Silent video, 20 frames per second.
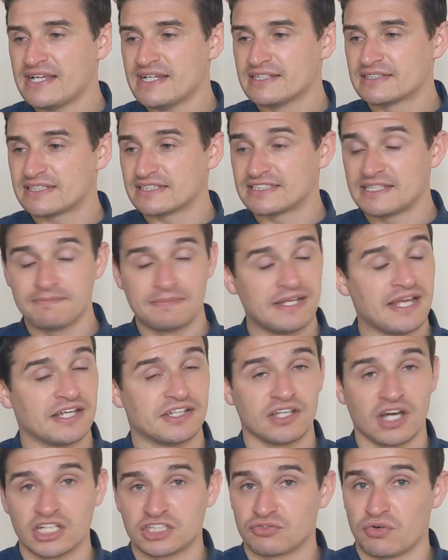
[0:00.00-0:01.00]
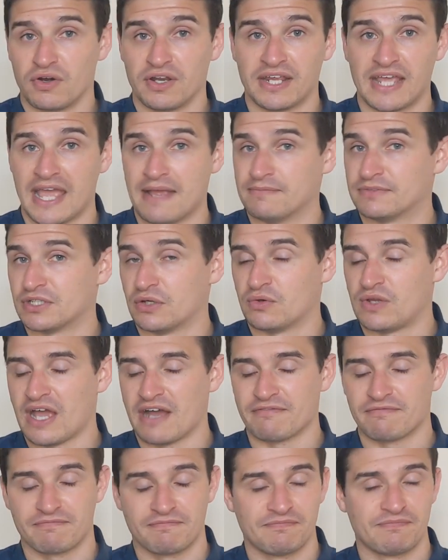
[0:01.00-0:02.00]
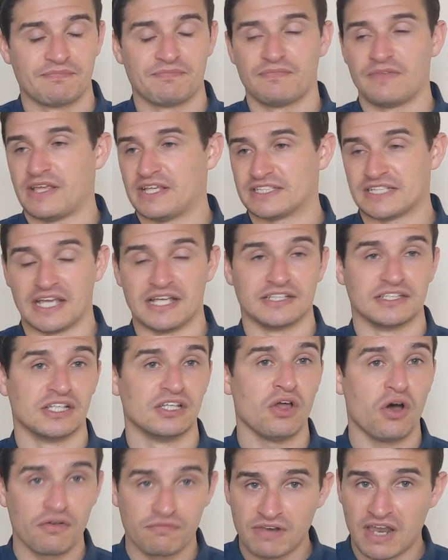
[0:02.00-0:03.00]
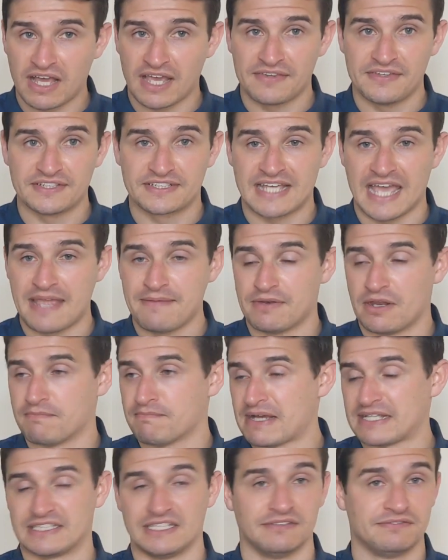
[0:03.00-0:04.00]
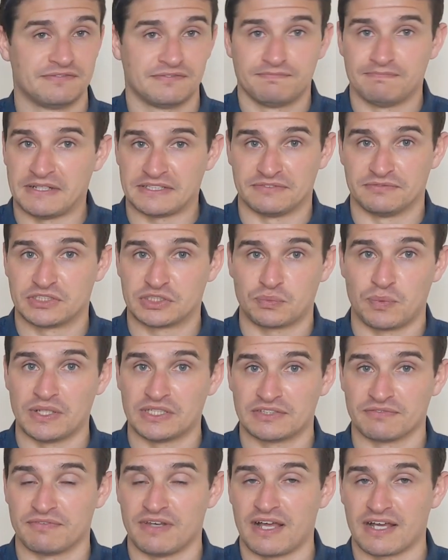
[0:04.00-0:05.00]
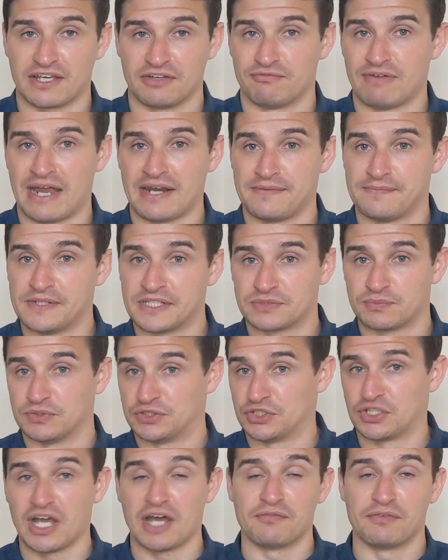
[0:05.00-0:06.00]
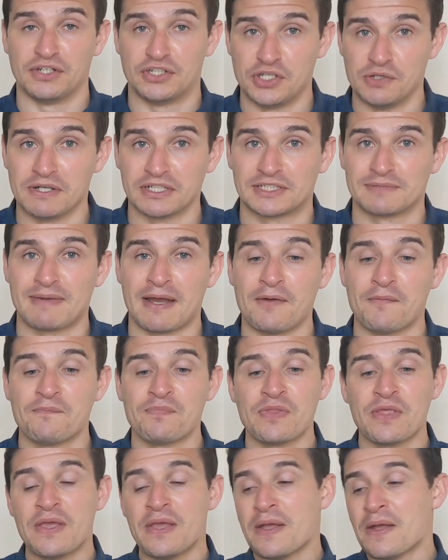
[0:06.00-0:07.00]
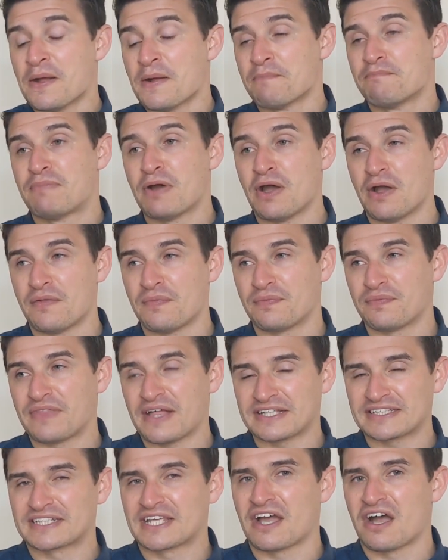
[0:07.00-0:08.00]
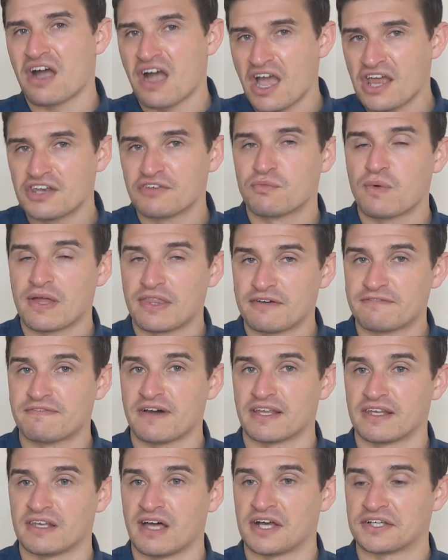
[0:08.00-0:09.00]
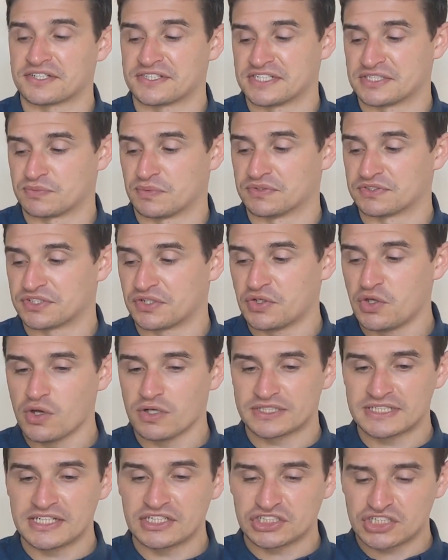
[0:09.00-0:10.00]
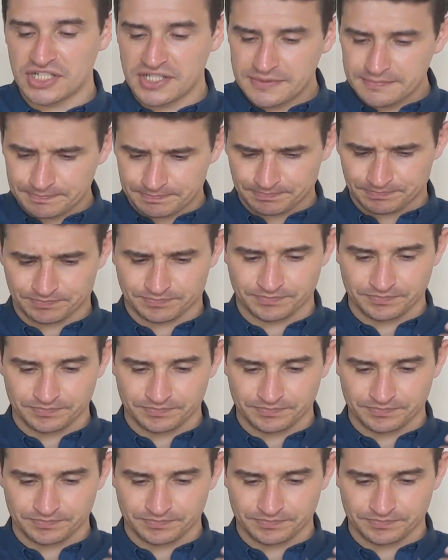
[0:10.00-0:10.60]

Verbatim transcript: is simply a dice rolling game. So you have... it's a lot of luck in this game, you know, massive swings of luck and randomness, which you can't really do much about. But that's kind of where the fun lies in this one. So you essentially,